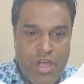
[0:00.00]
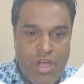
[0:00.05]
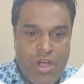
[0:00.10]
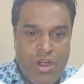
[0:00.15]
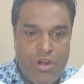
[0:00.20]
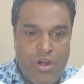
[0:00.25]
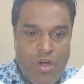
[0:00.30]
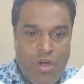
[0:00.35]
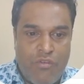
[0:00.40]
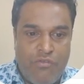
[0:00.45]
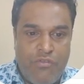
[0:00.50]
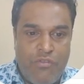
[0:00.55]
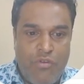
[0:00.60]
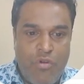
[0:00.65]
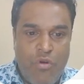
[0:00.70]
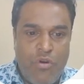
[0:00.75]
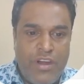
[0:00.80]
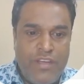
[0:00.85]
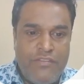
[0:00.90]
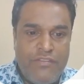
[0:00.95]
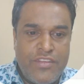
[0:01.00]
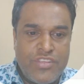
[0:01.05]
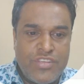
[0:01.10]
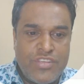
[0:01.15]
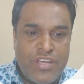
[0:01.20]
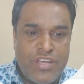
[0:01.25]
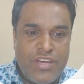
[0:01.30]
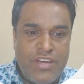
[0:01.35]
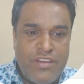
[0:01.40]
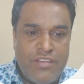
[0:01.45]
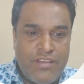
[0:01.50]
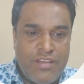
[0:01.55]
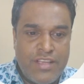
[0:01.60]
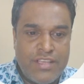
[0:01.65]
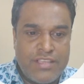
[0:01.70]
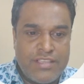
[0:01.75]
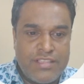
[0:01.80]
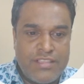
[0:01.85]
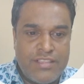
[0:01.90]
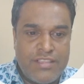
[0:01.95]
Now floor division
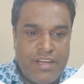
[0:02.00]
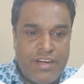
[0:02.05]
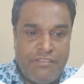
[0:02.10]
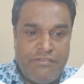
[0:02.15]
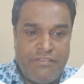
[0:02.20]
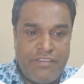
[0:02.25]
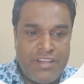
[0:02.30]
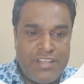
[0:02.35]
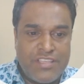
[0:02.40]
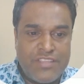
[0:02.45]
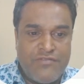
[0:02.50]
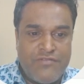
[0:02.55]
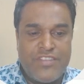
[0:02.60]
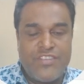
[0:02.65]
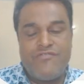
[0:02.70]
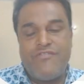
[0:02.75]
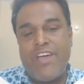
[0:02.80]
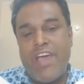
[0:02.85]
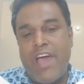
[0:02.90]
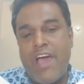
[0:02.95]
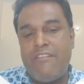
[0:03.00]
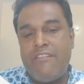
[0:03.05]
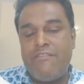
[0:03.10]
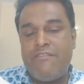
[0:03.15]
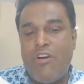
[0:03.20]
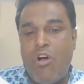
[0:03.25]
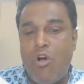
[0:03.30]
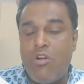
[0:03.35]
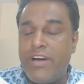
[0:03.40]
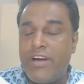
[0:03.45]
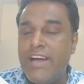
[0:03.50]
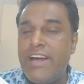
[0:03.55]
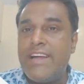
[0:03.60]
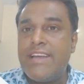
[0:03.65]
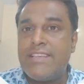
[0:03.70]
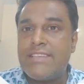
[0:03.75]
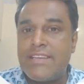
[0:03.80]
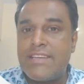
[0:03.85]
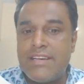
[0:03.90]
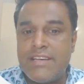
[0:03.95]
is the difference which we have already
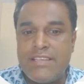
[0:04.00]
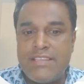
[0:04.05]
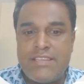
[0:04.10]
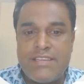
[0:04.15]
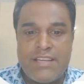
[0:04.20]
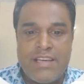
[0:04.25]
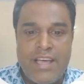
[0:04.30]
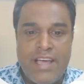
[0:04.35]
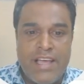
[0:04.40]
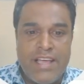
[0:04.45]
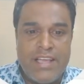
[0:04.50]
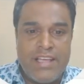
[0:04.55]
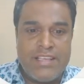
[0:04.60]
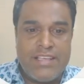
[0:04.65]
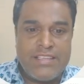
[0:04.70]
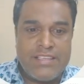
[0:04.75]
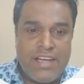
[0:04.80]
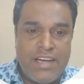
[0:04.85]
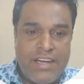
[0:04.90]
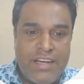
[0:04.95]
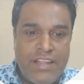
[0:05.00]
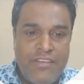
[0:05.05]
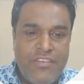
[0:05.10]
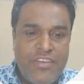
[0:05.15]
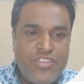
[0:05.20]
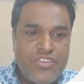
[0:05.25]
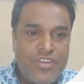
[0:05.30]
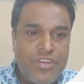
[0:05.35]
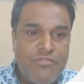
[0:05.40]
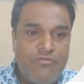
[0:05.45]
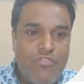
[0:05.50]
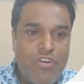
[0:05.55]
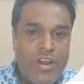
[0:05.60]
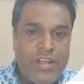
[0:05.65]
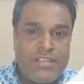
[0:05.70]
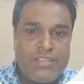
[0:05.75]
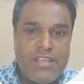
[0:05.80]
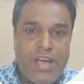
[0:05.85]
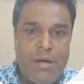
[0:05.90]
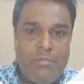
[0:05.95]
discussed is a division. For
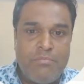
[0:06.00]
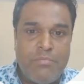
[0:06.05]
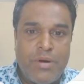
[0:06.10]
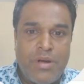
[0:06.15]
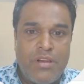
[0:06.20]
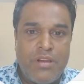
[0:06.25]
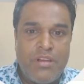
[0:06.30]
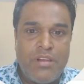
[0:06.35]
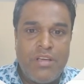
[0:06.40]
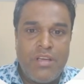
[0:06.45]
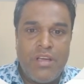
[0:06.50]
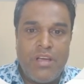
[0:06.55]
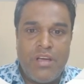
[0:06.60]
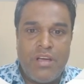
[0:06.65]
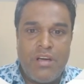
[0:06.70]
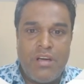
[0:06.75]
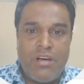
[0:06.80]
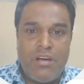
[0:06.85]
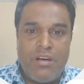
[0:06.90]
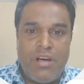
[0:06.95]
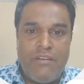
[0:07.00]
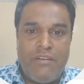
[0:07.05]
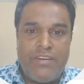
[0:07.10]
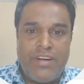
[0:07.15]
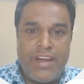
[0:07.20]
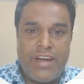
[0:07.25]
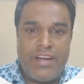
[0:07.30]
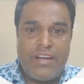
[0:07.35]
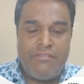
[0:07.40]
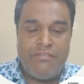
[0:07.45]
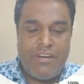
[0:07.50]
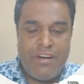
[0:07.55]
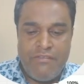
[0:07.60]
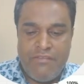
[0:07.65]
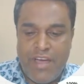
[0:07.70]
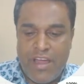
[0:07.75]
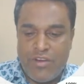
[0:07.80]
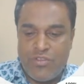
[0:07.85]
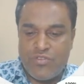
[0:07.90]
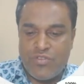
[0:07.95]
example, I will take different
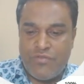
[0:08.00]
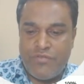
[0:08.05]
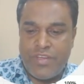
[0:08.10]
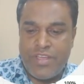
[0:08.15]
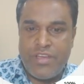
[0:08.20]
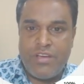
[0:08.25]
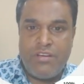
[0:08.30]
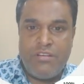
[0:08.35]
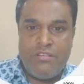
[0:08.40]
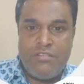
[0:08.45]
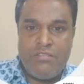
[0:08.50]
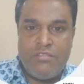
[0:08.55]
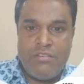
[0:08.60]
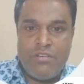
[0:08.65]
values over here.